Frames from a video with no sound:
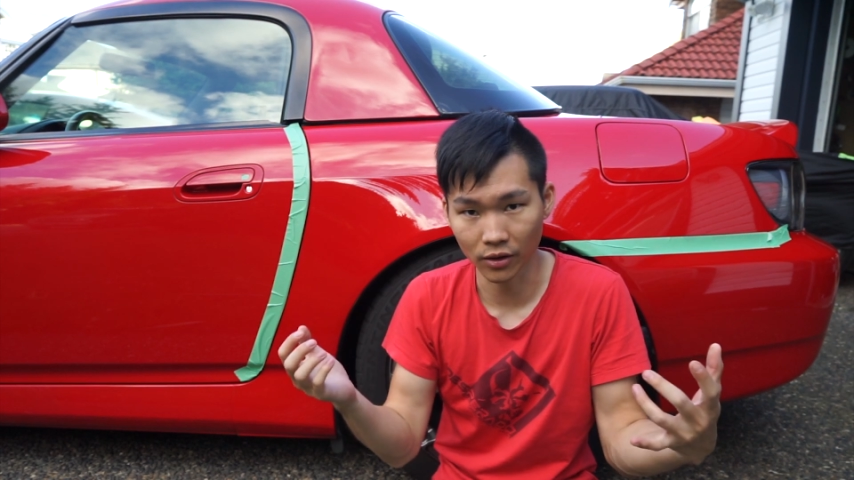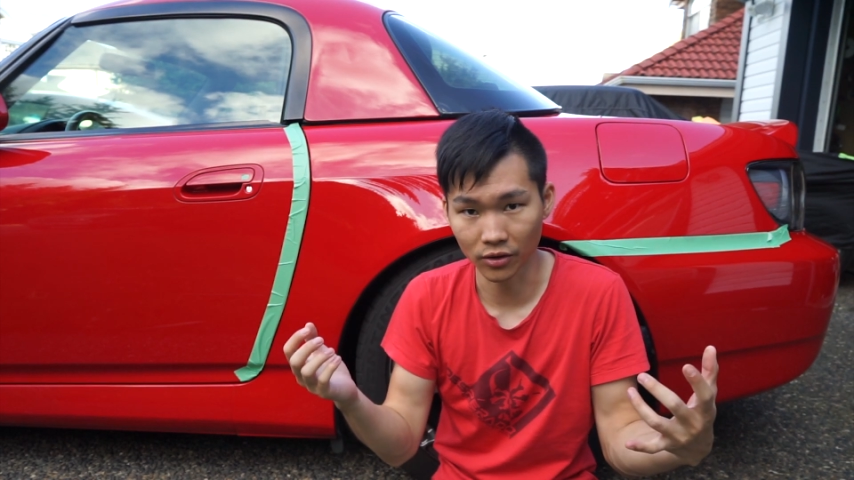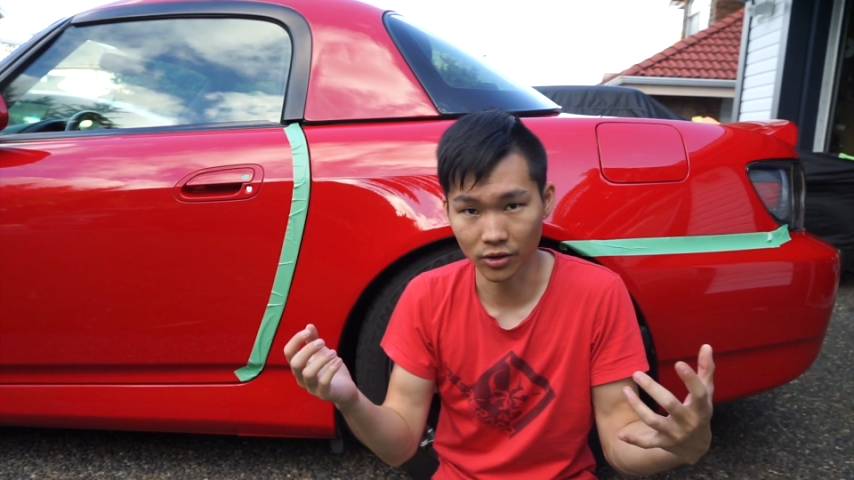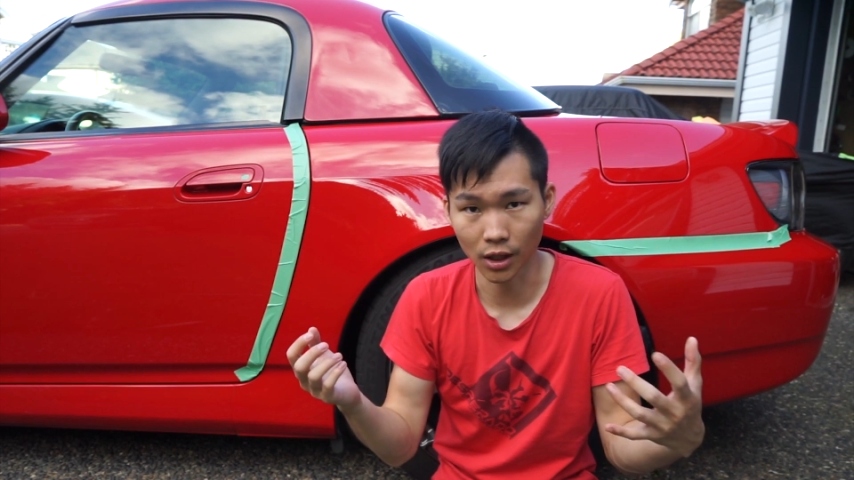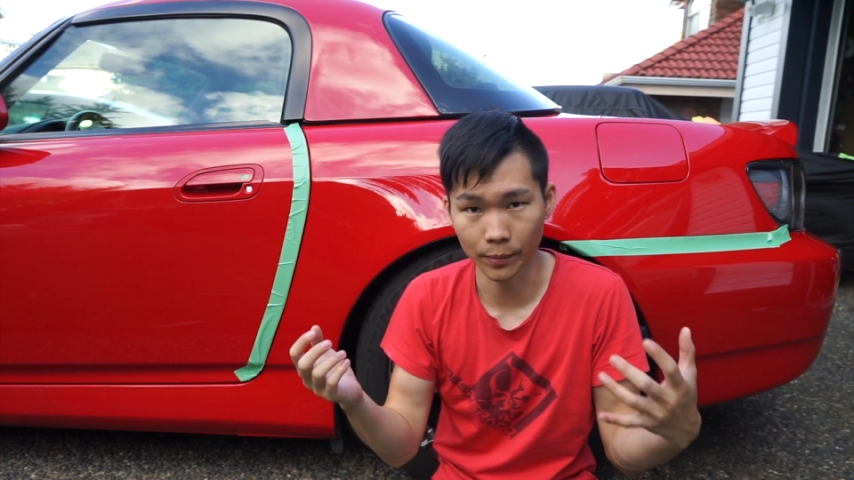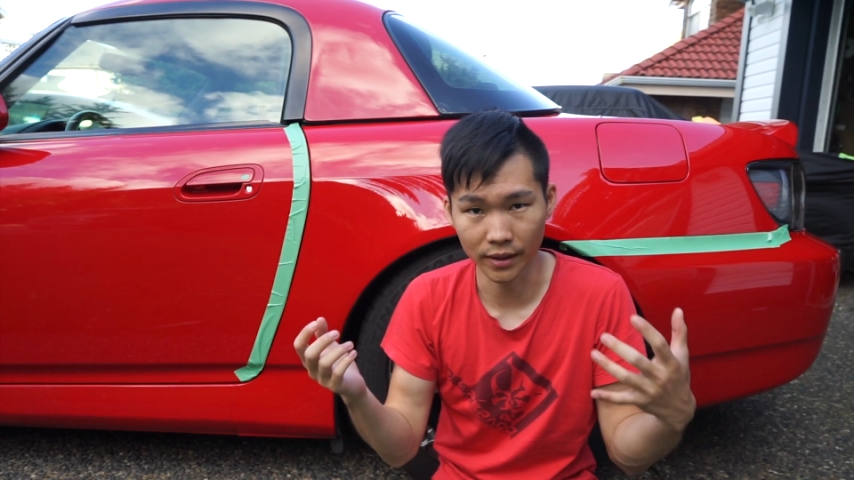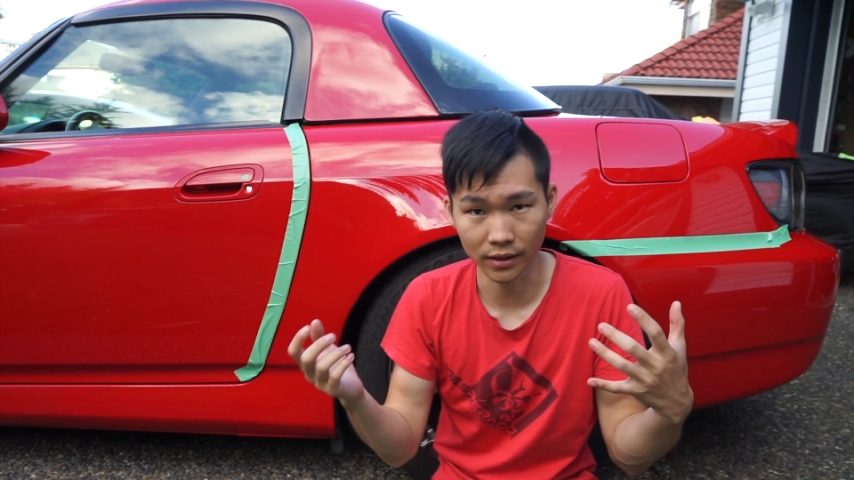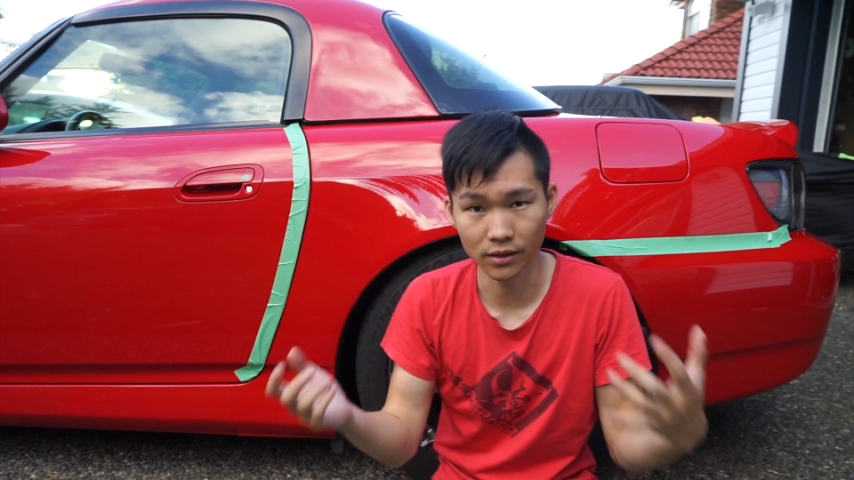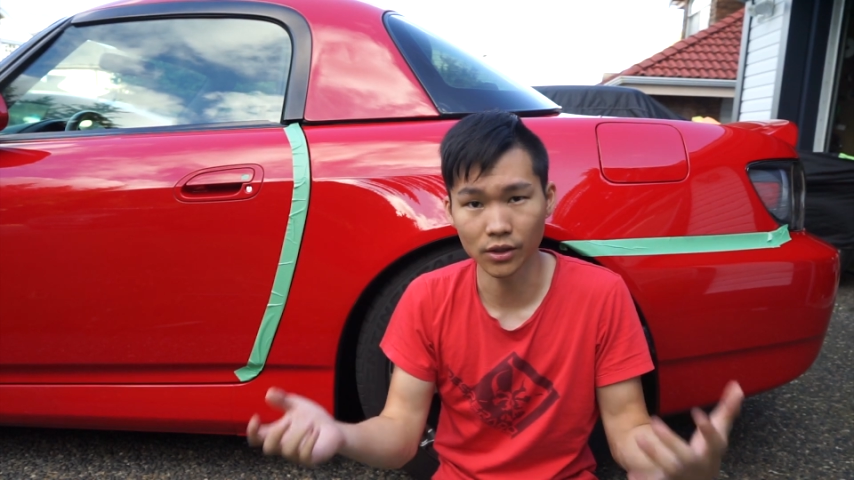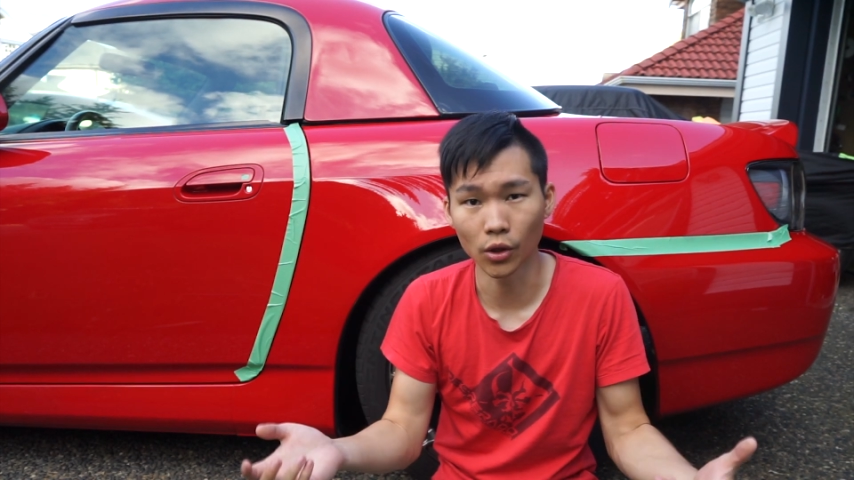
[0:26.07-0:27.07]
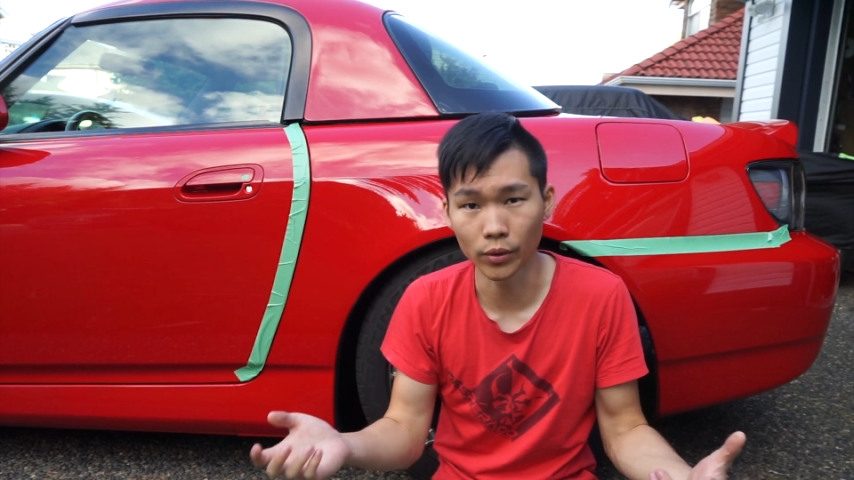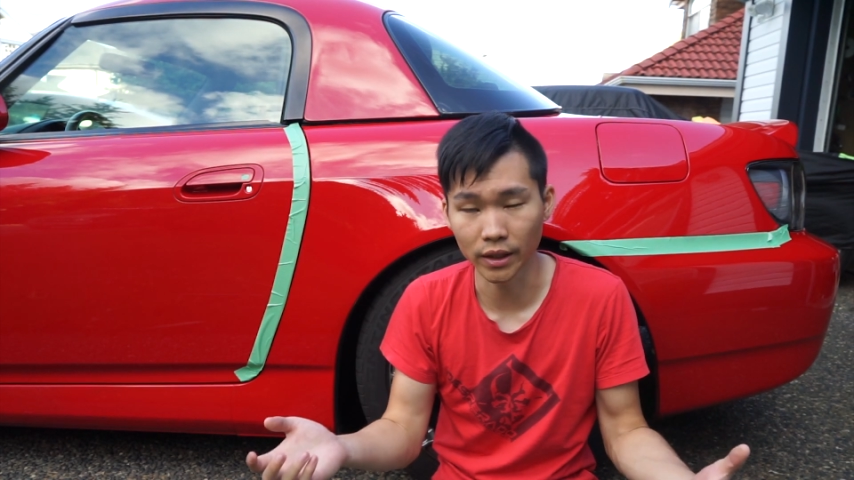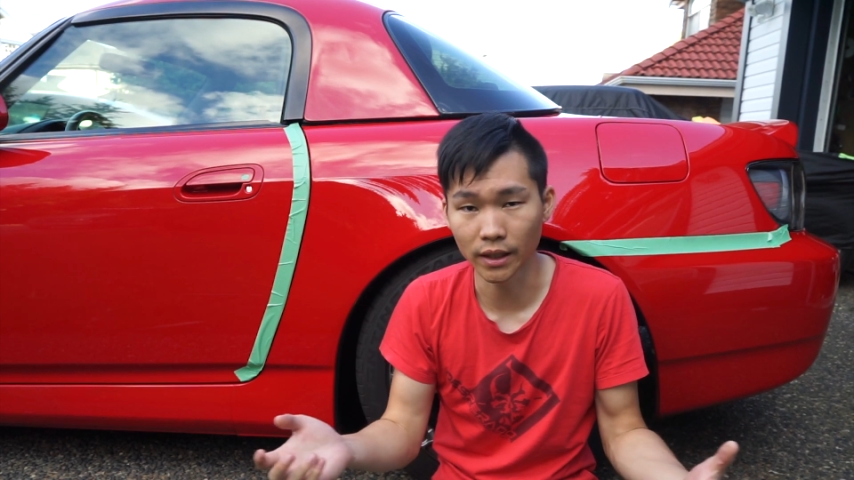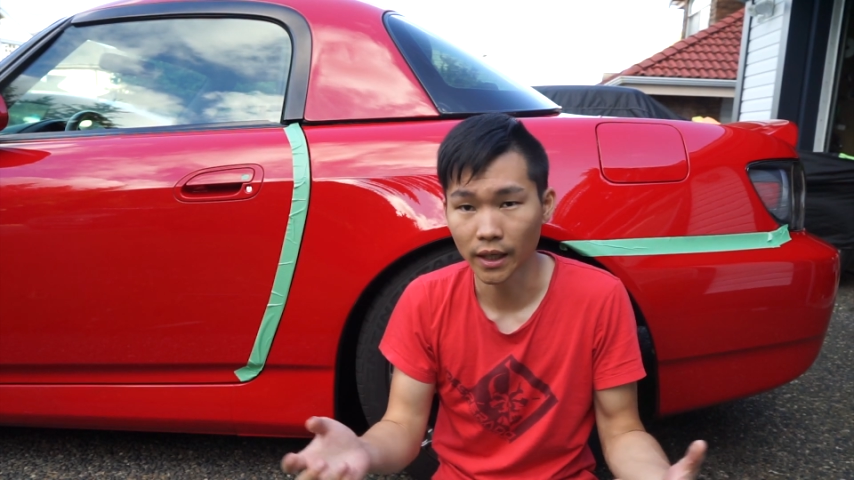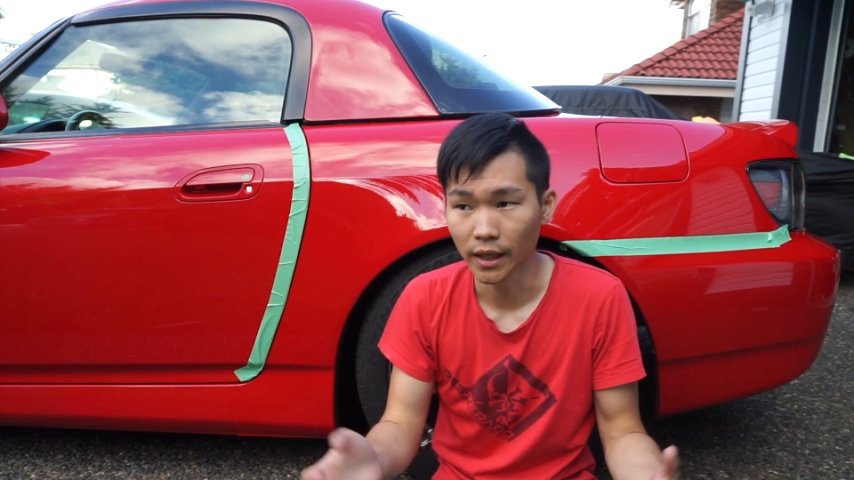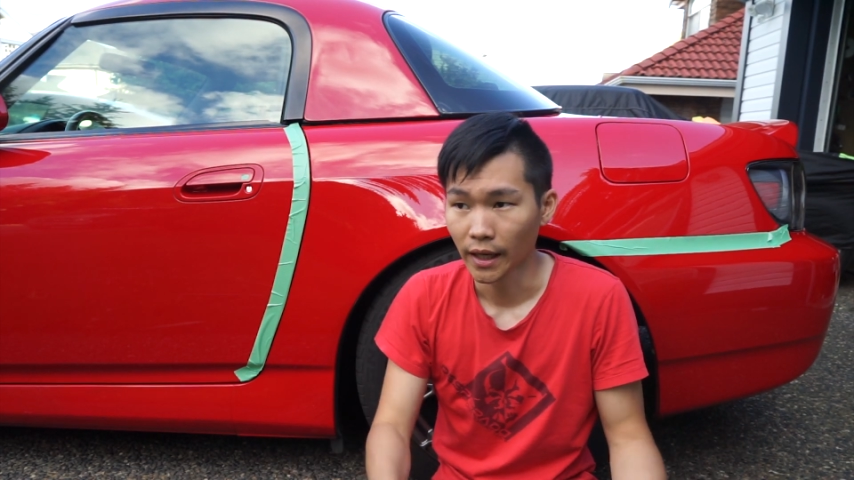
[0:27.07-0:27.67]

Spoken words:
hardtop is coated,